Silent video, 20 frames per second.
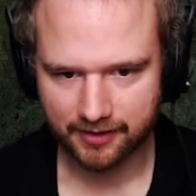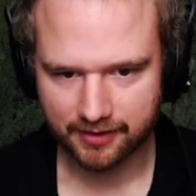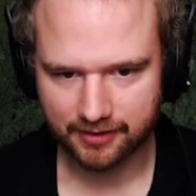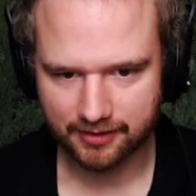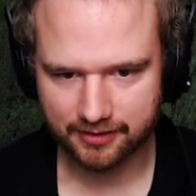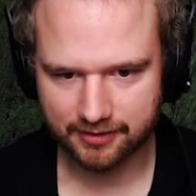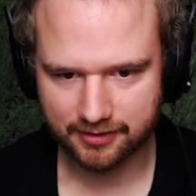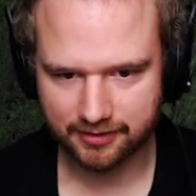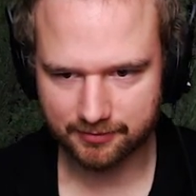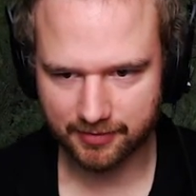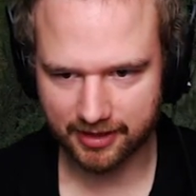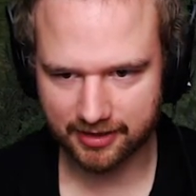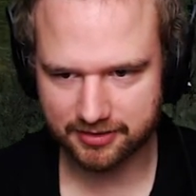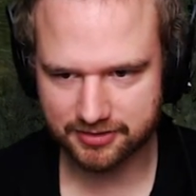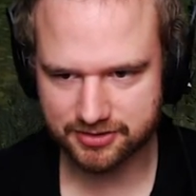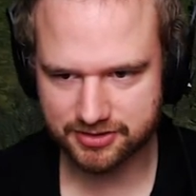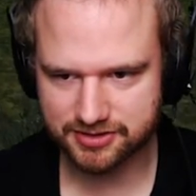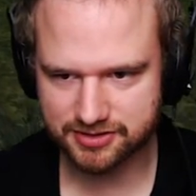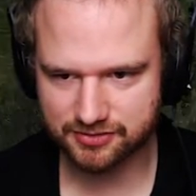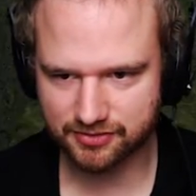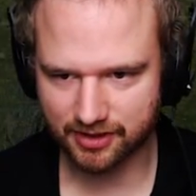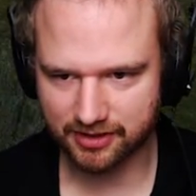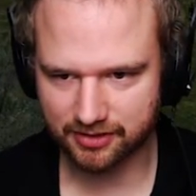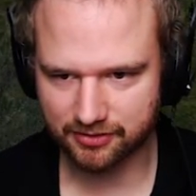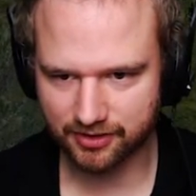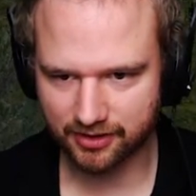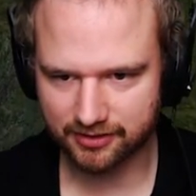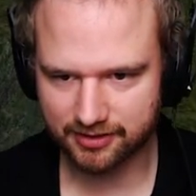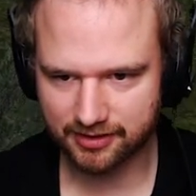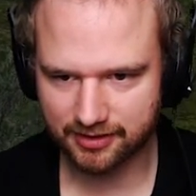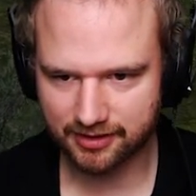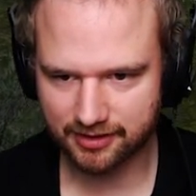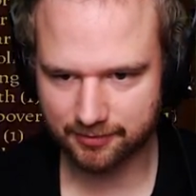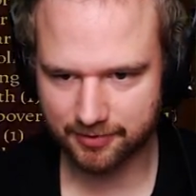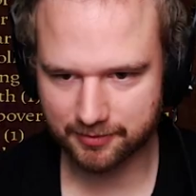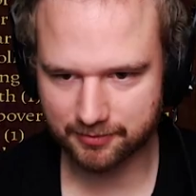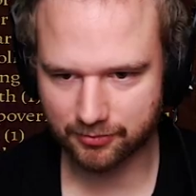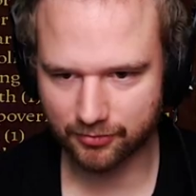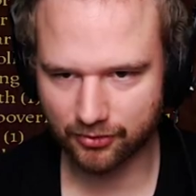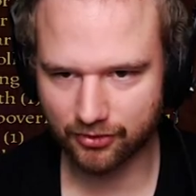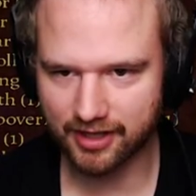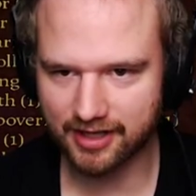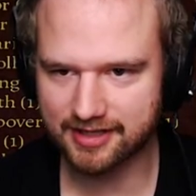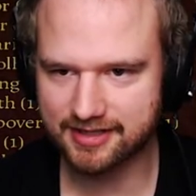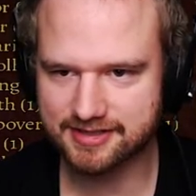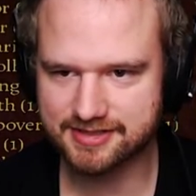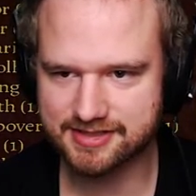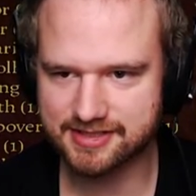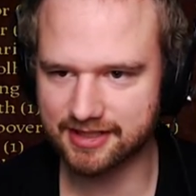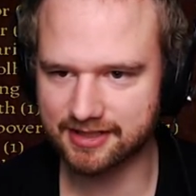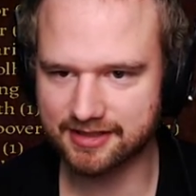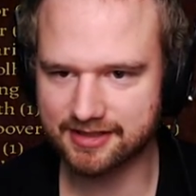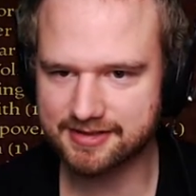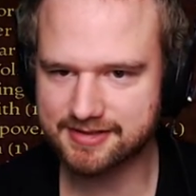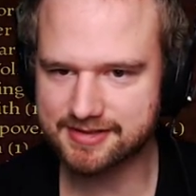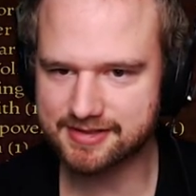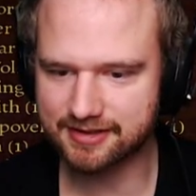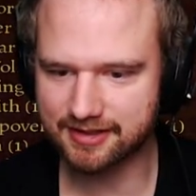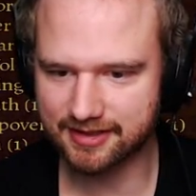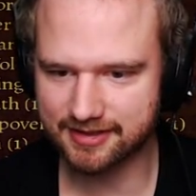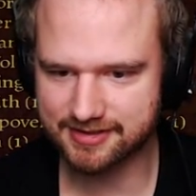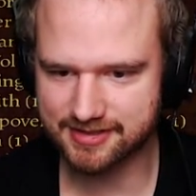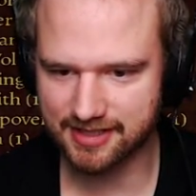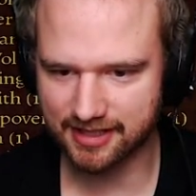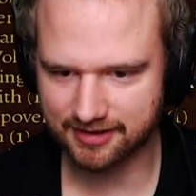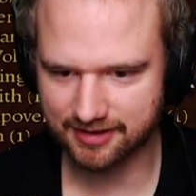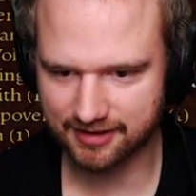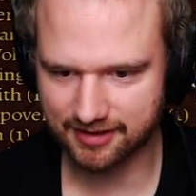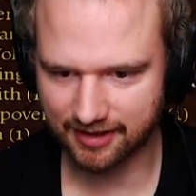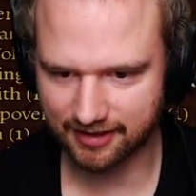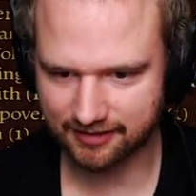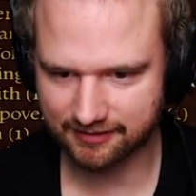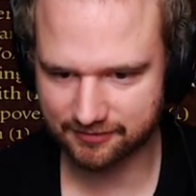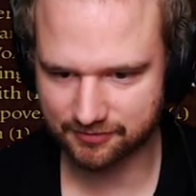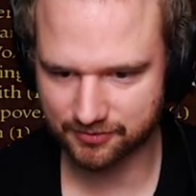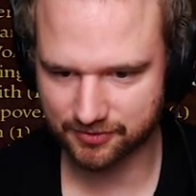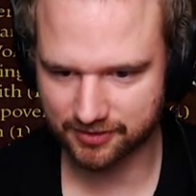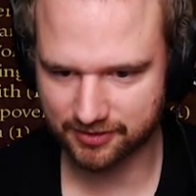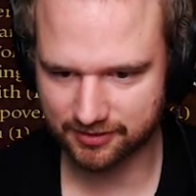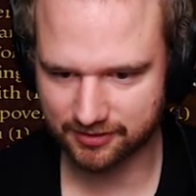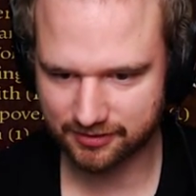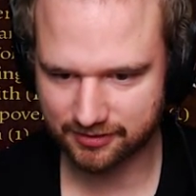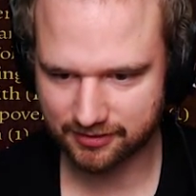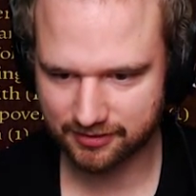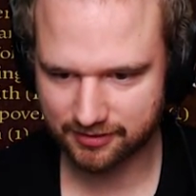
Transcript: I could just run around a little bit more and instantly attack the next one.